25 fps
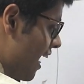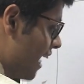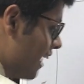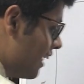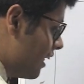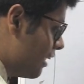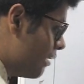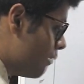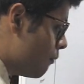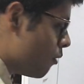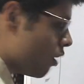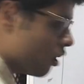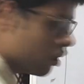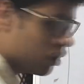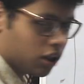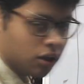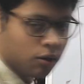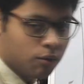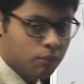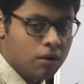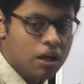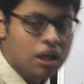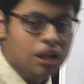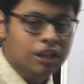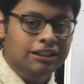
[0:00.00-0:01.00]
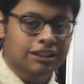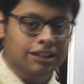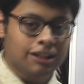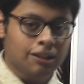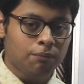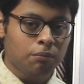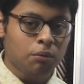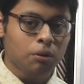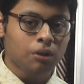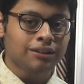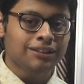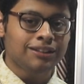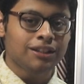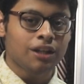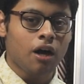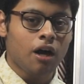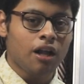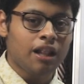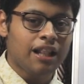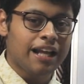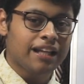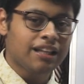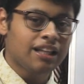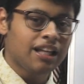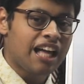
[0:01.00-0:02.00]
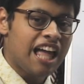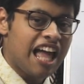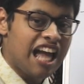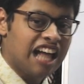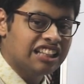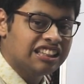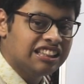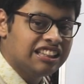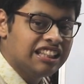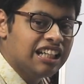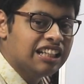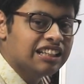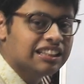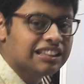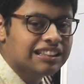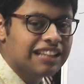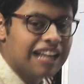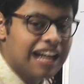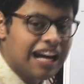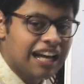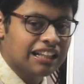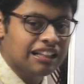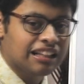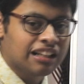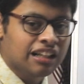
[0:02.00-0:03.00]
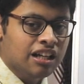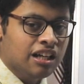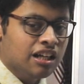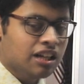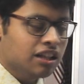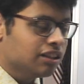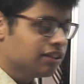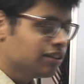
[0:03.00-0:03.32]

the line at the bottom. Suppose your letter exceeds that.